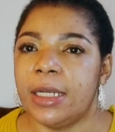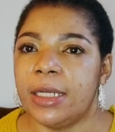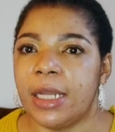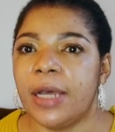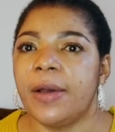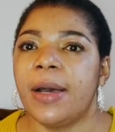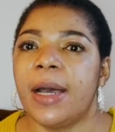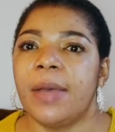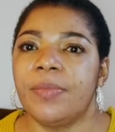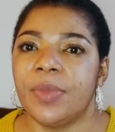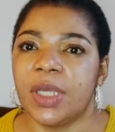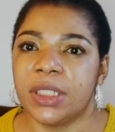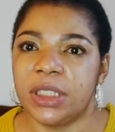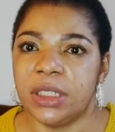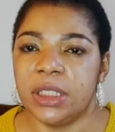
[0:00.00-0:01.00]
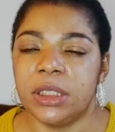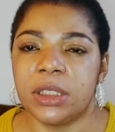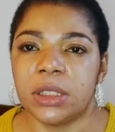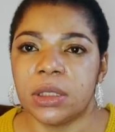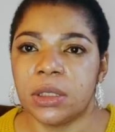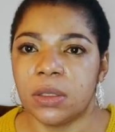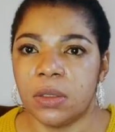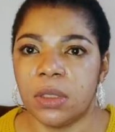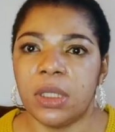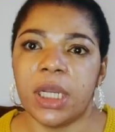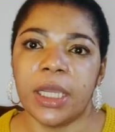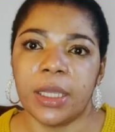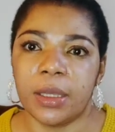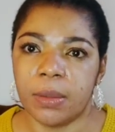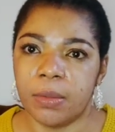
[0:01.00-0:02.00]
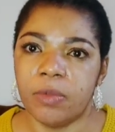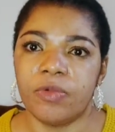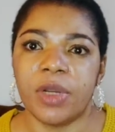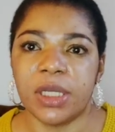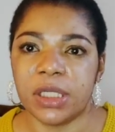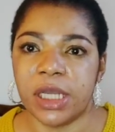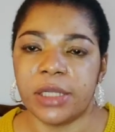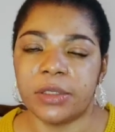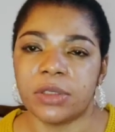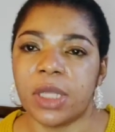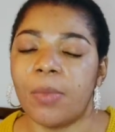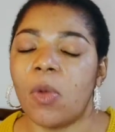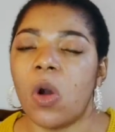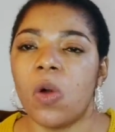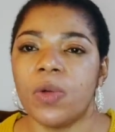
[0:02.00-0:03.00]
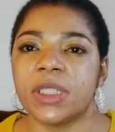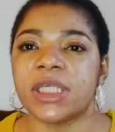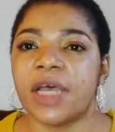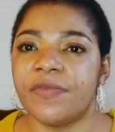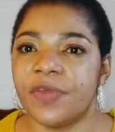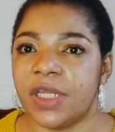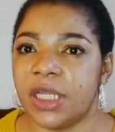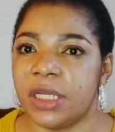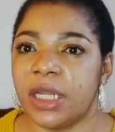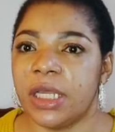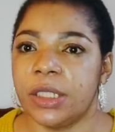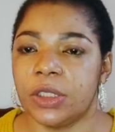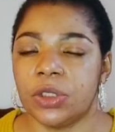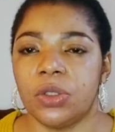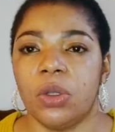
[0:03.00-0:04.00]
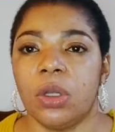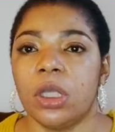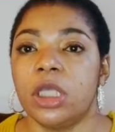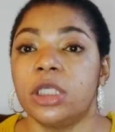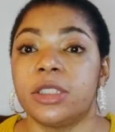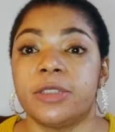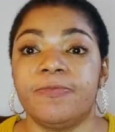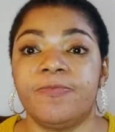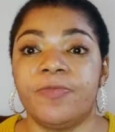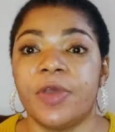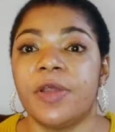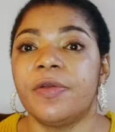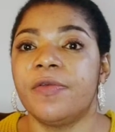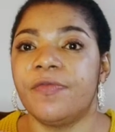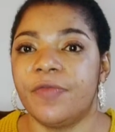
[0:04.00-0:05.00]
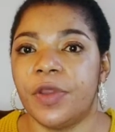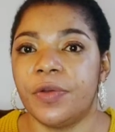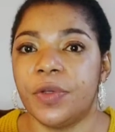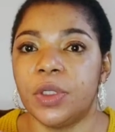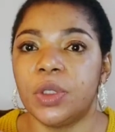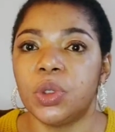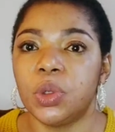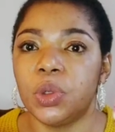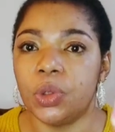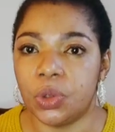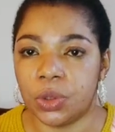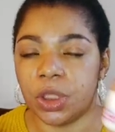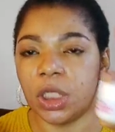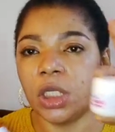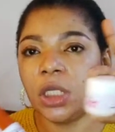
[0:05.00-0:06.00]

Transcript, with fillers: now I'm getting it like regularly. So I'm always having it now in stock. It's very, very good.